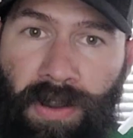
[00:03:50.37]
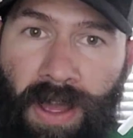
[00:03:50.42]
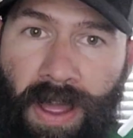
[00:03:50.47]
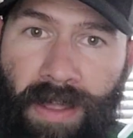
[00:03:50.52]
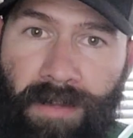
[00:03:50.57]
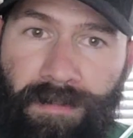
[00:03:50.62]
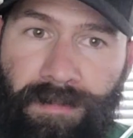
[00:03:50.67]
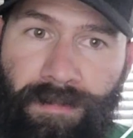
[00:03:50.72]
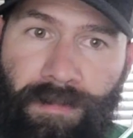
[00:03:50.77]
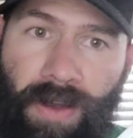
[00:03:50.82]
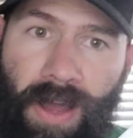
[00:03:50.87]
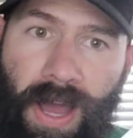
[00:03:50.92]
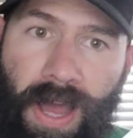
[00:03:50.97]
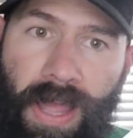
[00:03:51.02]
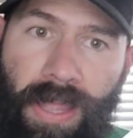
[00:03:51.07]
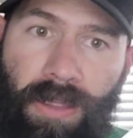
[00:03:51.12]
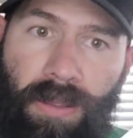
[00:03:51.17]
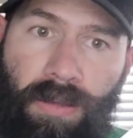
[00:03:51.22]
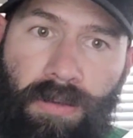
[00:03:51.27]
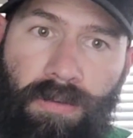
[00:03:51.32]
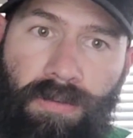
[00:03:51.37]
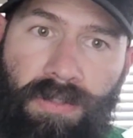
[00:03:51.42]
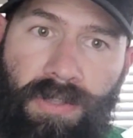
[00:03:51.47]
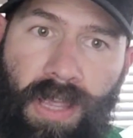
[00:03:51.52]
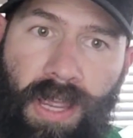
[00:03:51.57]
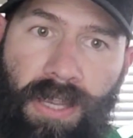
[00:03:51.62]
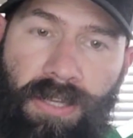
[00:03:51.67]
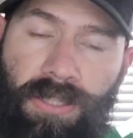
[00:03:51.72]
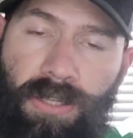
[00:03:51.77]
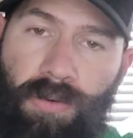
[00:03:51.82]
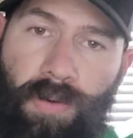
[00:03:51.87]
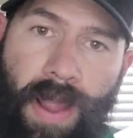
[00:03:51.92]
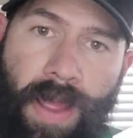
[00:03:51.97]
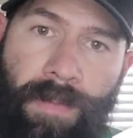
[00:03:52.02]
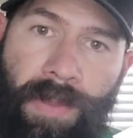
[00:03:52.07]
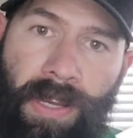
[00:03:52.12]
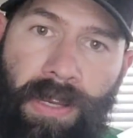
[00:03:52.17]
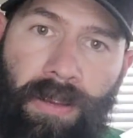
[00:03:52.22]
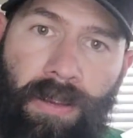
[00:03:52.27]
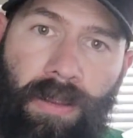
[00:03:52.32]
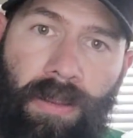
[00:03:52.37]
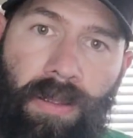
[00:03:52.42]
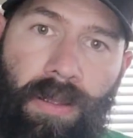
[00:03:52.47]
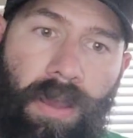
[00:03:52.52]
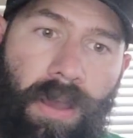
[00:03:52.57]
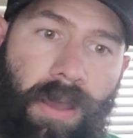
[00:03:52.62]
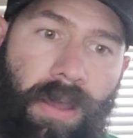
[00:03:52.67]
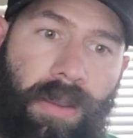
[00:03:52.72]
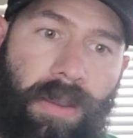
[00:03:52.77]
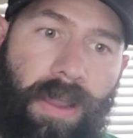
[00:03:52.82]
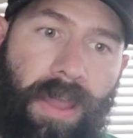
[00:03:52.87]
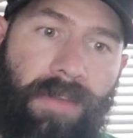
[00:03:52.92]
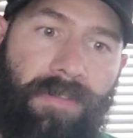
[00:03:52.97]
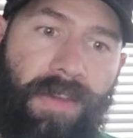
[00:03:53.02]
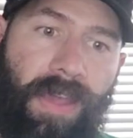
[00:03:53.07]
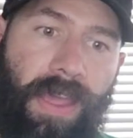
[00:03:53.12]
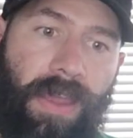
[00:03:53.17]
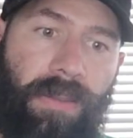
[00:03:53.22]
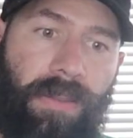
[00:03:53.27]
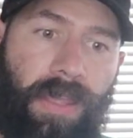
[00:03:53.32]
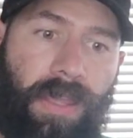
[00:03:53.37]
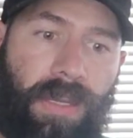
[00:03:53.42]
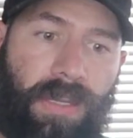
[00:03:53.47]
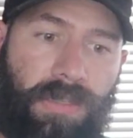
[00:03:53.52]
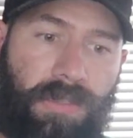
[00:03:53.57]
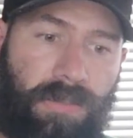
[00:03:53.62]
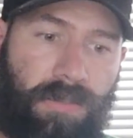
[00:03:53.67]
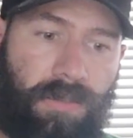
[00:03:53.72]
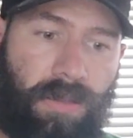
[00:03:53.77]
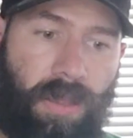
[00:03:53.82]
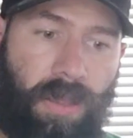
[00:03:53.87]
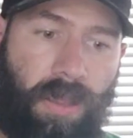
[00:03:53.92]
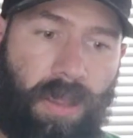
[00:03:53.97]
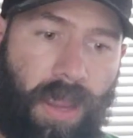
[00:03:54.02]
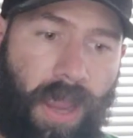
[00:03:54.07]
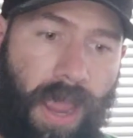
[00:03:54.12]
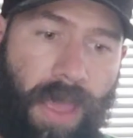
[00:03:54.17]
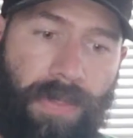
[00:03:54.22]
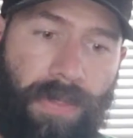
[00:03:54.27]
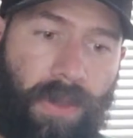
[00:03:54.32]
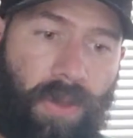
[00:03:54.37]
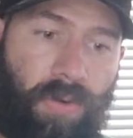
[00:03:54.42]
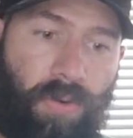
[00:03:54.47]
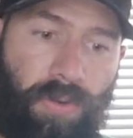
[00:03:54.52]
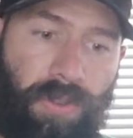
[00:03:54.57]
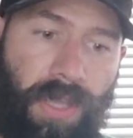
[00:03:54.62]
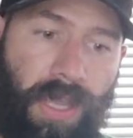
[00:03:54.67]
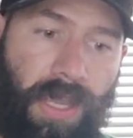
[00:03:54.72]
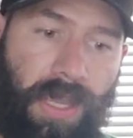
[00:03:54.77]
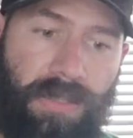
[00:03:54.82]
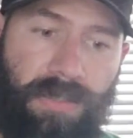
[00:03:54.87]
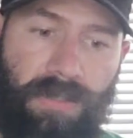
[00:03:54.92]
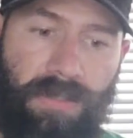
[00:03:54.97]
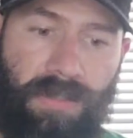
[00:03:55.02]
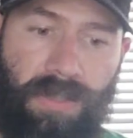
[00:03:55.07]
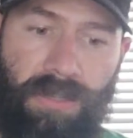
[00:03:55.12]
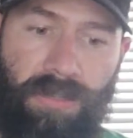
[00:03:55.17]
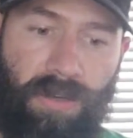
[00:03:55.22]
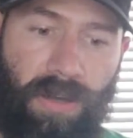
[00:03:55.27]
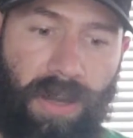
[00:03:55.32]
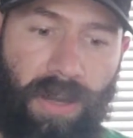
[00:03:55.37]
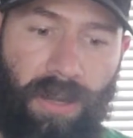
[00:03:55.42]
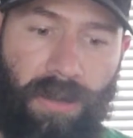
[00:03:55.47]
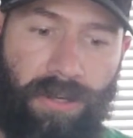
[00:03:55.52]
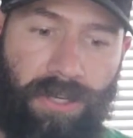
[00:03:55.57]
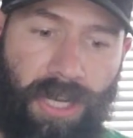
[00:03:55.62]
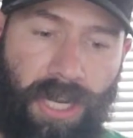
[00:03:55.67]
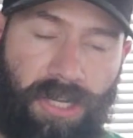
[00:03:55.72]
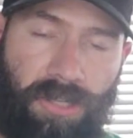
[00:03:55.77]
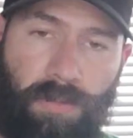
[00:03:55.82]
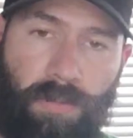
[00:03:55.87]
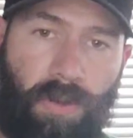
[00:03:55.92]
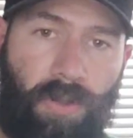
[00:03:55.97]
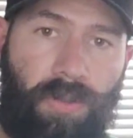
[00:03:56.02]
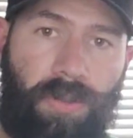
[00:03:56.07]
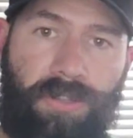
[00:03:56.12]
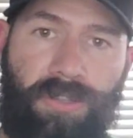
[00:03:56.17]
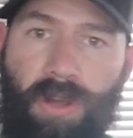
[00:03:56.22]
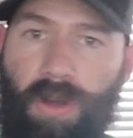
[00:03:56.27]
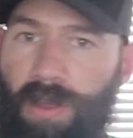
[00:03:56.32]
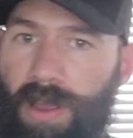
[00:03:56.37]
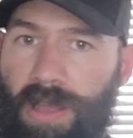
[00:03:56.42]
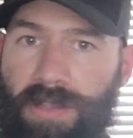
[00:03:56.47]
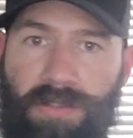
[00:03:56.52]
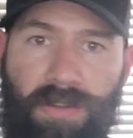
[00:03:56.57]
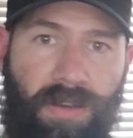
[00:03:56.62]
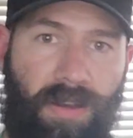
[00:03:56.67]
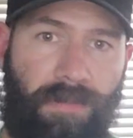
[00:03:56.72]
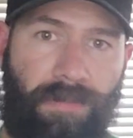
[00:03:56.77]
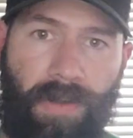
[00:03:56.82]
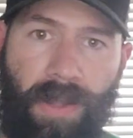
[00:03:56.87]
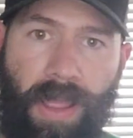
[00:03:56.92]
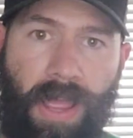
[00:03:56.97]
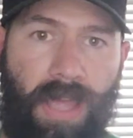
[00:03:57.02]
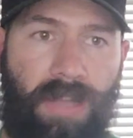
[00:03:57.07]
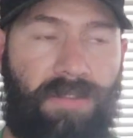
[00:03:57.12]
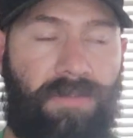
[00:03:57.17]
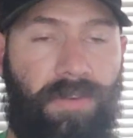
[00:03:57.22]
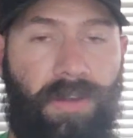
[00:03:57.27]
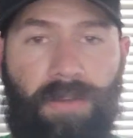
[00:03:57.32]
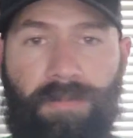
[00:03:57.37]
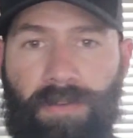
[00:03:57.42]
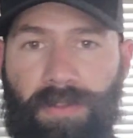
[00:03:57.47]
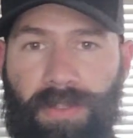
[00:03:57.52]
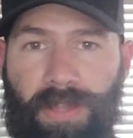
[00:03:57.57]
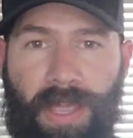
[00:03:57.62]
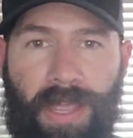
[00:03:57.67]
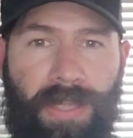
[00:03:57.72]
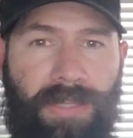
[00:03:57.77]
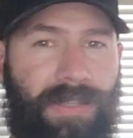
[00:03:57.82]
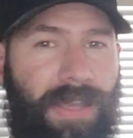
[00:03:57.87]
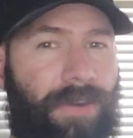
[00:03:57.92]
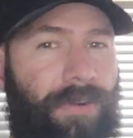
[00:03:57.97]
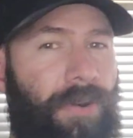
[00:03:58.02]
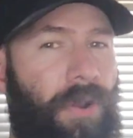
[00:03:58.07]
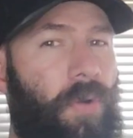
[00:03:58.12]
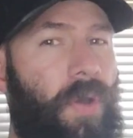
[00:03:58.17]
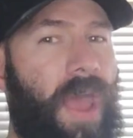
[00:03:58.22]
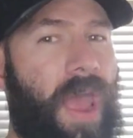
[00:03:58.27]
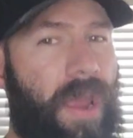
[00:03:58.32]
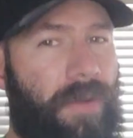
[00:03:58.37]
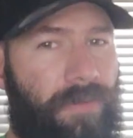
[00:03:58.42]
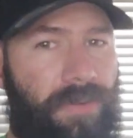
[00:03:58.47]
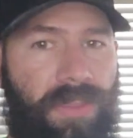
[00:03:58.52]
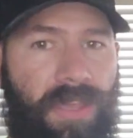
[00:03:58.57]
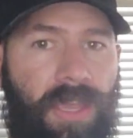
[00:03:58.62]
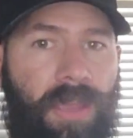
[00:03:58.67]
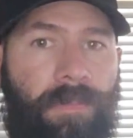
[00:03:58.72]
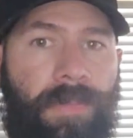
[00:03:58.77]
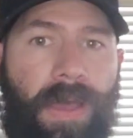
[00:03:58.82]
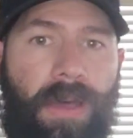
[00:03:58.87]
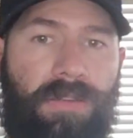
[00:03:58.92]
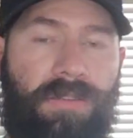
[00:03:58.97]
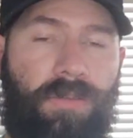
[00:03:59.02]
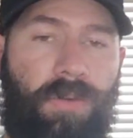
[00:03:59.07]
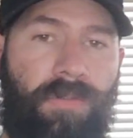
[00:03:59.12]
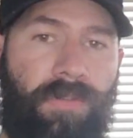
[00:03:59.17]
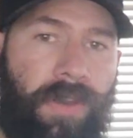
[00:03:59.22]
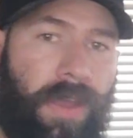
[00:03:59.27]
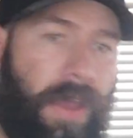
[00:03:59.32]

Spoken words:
knife, I use a ceramic knife head. And the cool thing is these are interchangeable. There's all kinds of different heads for different things. I don't know everything about swivel